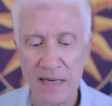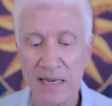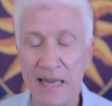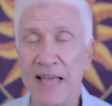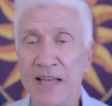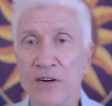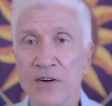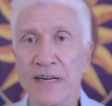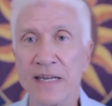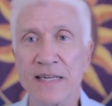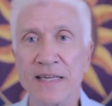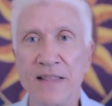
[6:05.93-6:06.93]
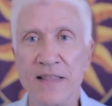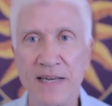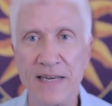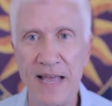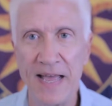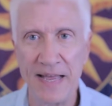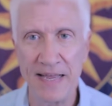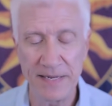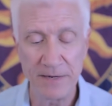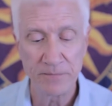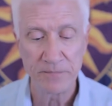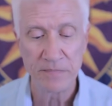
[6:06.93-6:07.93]
Later in the
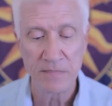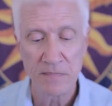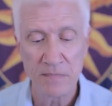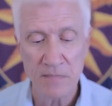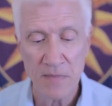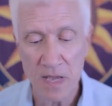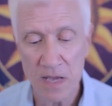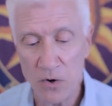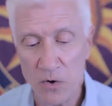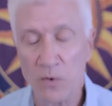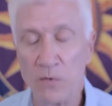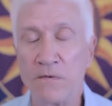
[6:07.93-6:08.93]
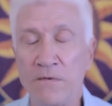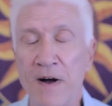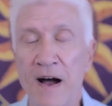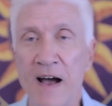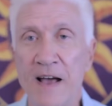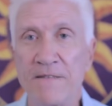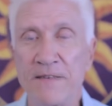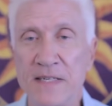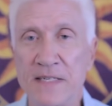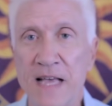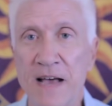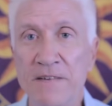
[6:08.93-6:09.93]
day, 5 to
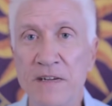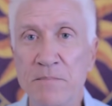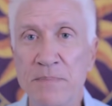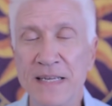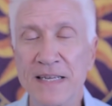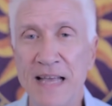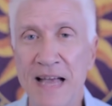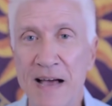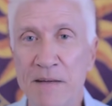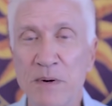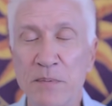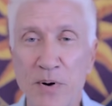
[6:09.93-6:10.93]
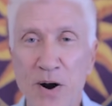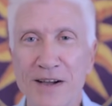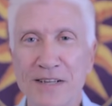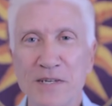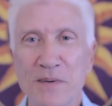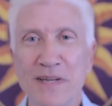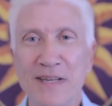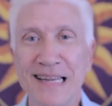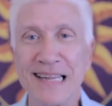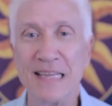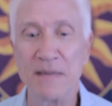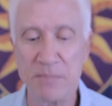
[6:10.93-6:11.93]
7 p.m.
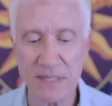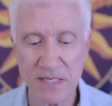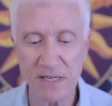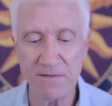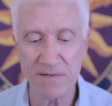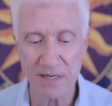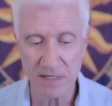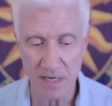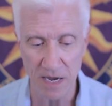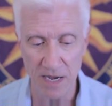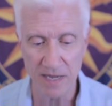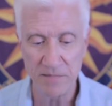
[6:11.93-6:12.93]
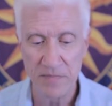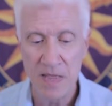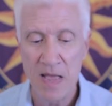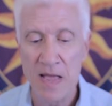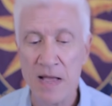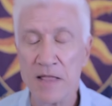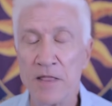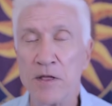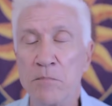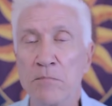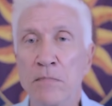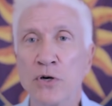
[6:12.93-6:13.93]
approximately Pacific time, the
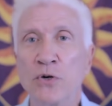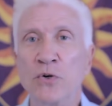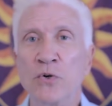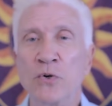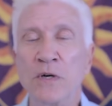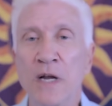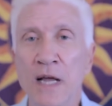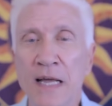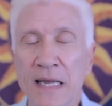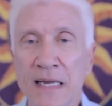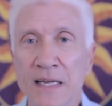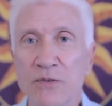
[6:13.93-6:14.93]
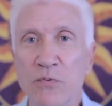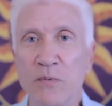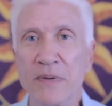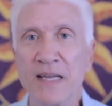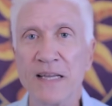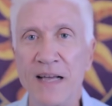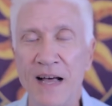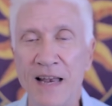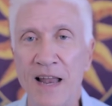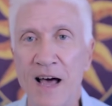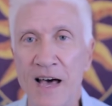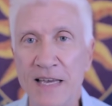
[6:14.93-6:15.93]
moon will be
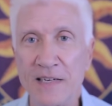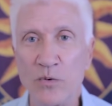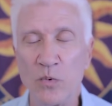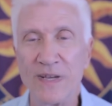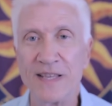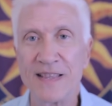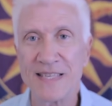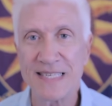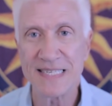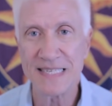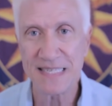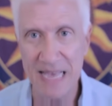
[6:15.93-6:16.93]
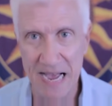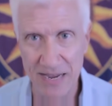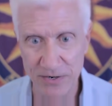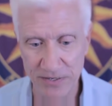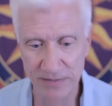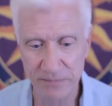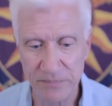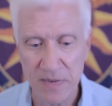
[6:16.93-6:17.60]
aligned with Saturn.